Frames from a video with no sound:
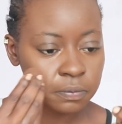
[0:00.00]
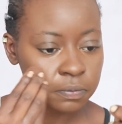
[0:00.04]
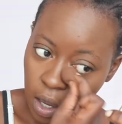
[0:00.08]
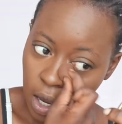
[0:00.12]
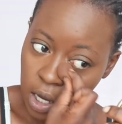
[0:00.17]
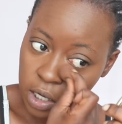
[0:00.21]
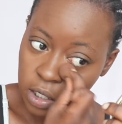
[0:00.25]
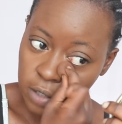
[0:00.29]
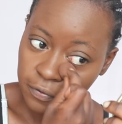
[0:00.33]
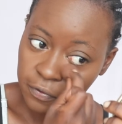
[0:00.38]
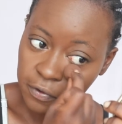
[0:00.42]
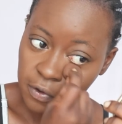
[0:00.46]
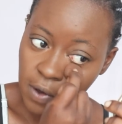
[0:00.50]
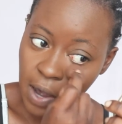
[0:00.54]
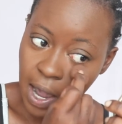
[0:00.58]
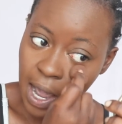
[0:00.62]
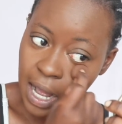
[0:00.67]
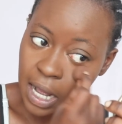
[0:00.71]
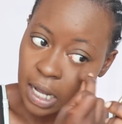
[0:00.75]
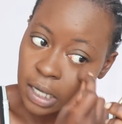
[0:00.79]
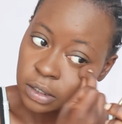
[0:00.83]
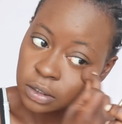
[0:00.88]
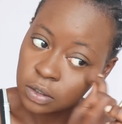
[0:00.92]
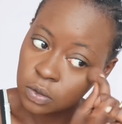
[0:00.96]
And if you
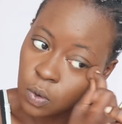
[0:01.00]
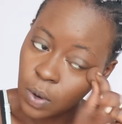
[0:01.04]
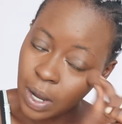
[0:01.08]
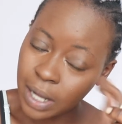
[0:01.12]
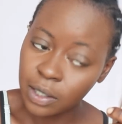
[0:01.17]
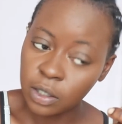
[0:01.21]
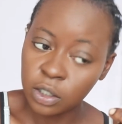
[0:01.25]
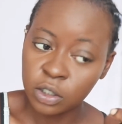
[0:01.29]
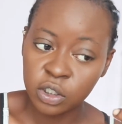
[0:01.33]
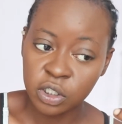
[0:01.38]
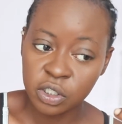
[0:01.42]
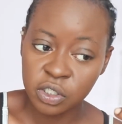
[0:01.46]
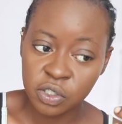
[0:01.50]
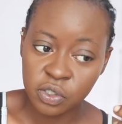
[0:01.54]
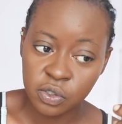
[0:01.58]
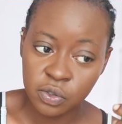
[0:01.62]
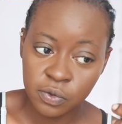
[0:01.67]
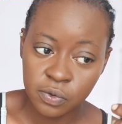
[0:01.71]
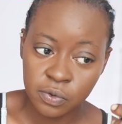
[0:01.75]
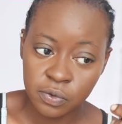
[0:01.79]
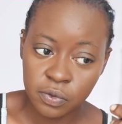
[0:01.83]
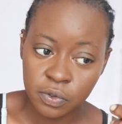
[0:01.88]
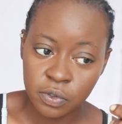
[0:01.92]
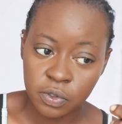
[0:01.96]
ask, why not just
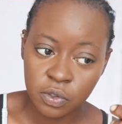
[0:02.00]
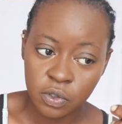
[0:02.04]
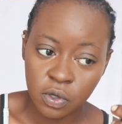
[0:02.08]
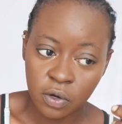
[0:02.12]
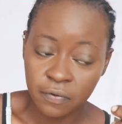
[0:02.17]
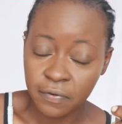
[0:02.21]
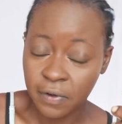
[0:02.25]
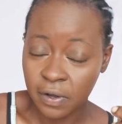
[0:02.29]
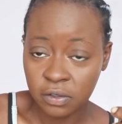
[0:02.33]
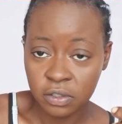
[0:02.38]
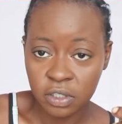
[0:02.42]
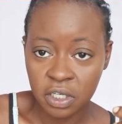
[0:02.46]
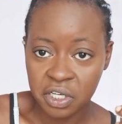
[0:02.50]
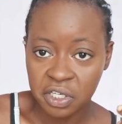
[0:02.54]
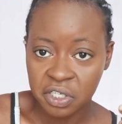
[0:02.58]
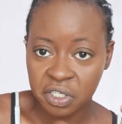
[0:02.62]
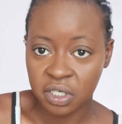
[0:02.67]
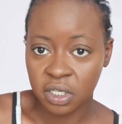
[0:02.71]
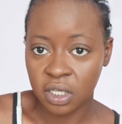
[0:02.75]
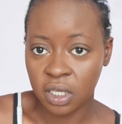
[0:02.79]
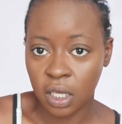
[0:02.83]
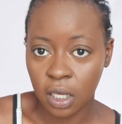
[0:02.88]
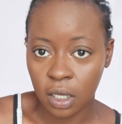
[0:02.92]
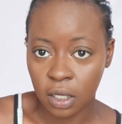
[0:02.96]
use your foundation
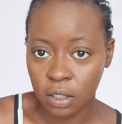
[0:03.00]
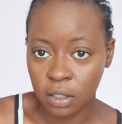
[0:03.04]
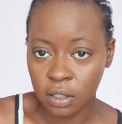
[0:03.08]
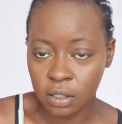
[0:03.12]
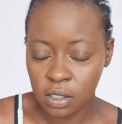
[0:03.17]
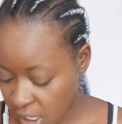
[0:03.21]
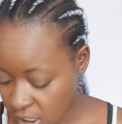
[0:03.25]
again?